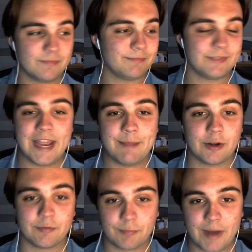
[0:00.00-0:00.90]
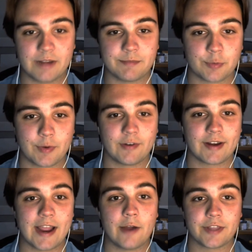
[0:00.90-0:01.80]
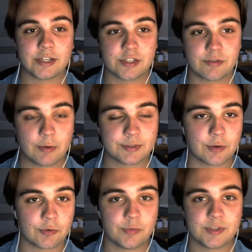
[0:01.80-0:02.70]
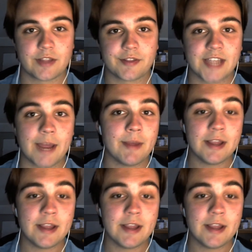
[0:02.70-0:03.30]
name your random Twitter account that just throws out rumors all the time.